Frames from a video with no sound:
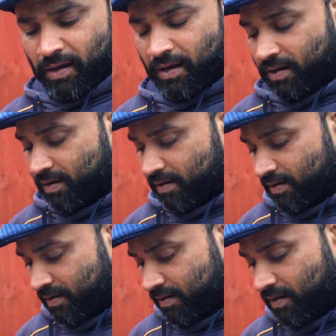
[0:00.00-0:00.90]

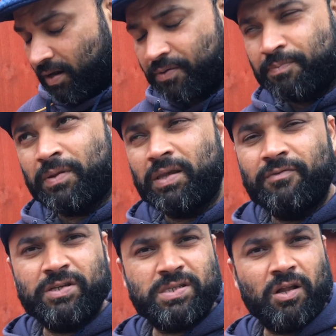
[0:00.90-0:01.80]
uh, I
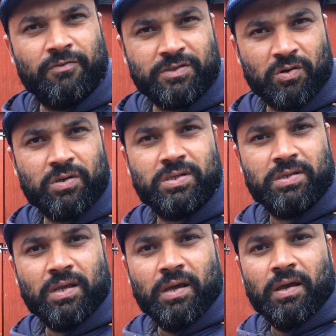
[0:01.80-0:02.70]
believe it's
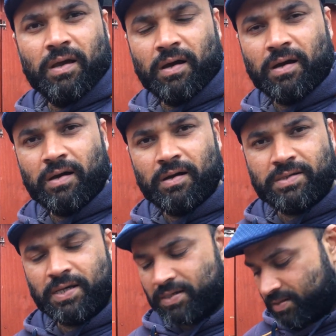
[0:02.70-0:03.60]
aflatoxin
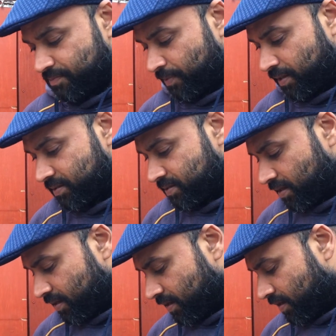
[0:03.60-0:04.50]
test but
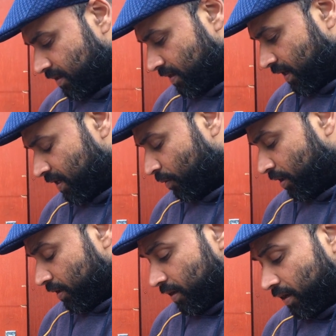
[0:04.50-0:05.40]

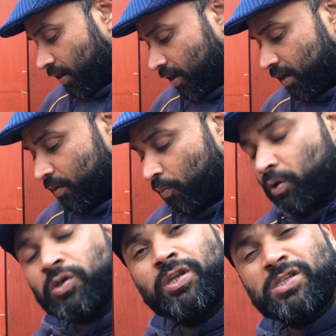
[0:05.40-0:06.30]
anyway uh,
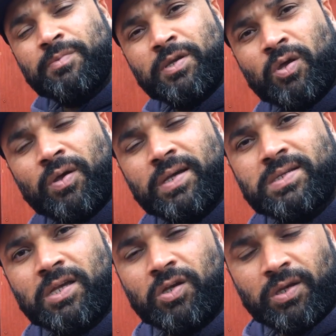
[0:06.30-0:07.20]
what you need to be doing
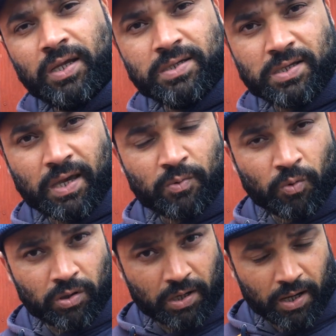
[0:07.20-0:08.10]
is that you need to get
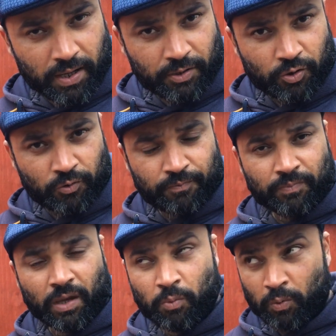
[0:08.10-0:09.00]
what I do
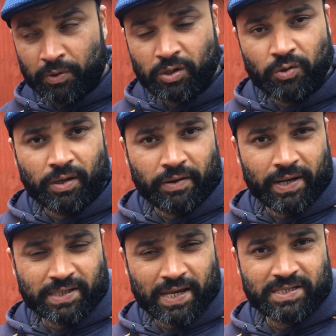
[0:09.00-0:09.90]
and what we do here
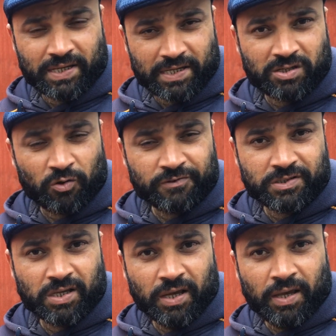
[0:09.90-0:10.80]
at SNS
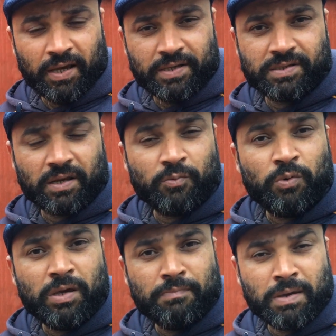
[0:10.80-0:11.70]
Lofts is that
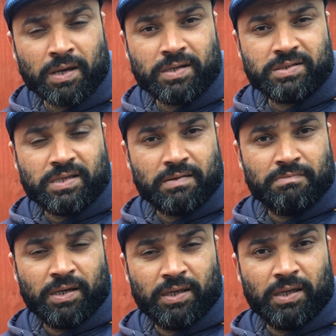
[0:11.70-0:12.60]
we mix
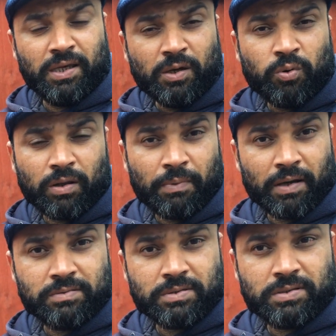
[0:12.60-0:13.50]
them in equal
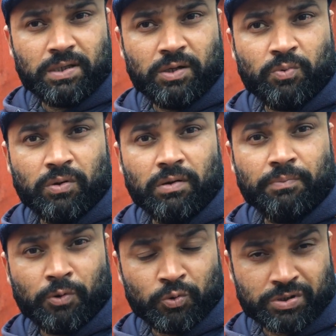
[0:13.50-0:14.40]
amounts, equal
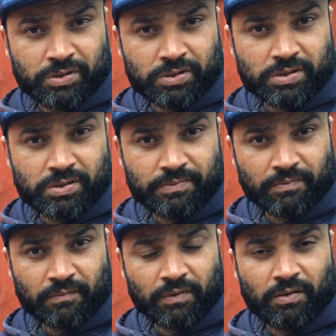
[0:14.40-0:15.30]
portions.
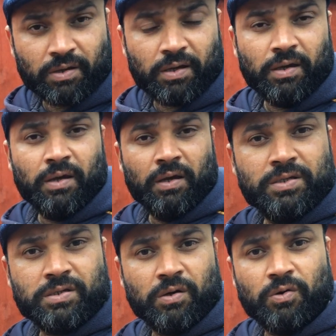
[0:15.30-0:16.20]
Okay,
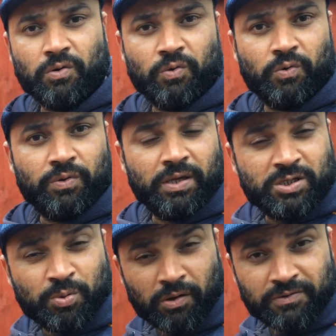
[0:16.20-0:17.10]
so they're
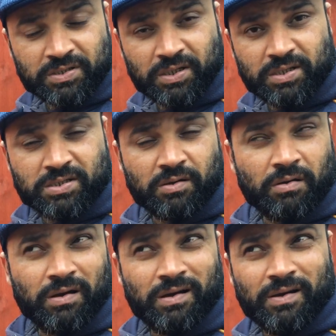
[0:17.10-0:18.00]
12 seeds. So
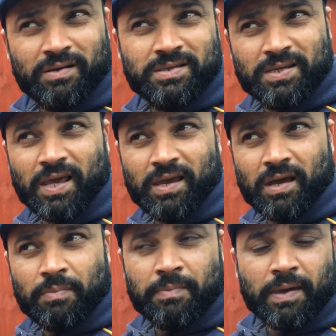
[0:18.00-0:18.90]
uh,
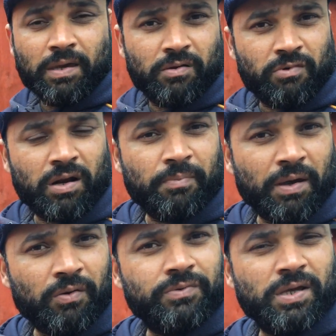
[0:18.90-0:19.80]
today I'll be making around
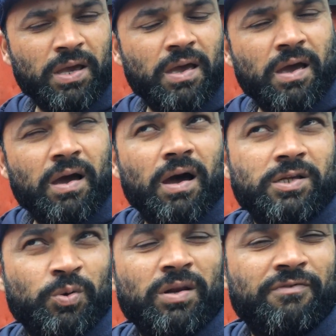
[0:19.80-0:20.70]
about
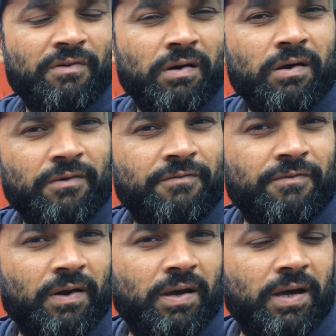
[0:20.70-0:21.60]
25
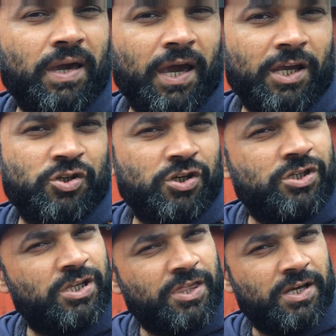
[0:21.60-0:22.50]
uh,
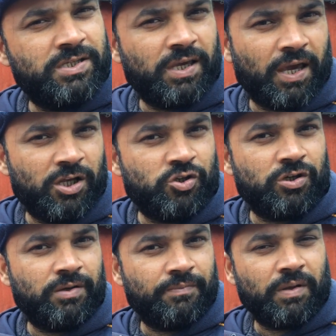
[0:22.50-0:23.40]
kg to 30
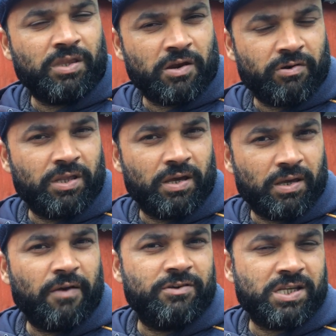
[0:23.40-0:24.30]
kg there, there uh,
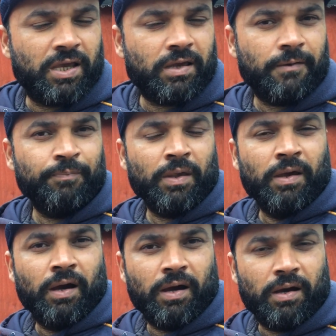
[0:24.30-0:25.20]
give and take.
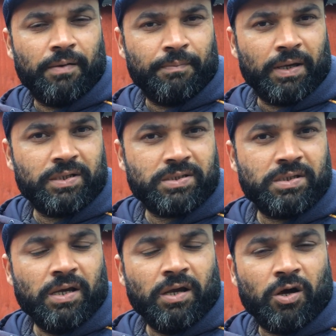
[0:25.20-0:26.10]
Uh,
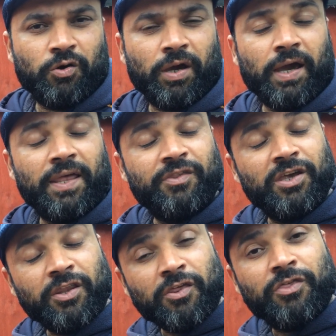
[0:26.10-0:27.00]
mix okay and
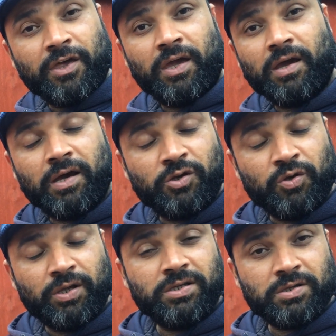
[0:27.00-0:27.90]
the other thing
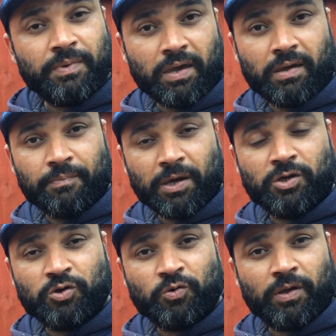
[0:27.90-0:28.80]
you need to ma
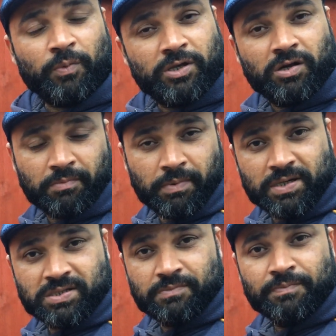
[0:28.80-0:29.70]
make sure that when you're going to
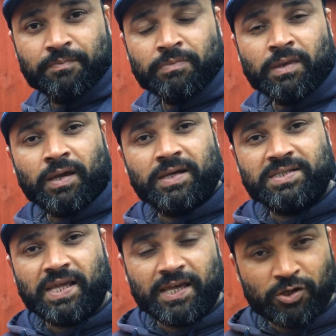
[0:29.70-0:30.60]
mix them
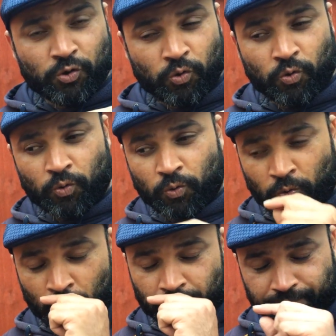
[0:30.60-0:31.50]
is that
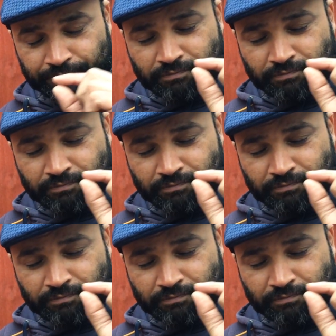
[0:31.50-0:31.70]
your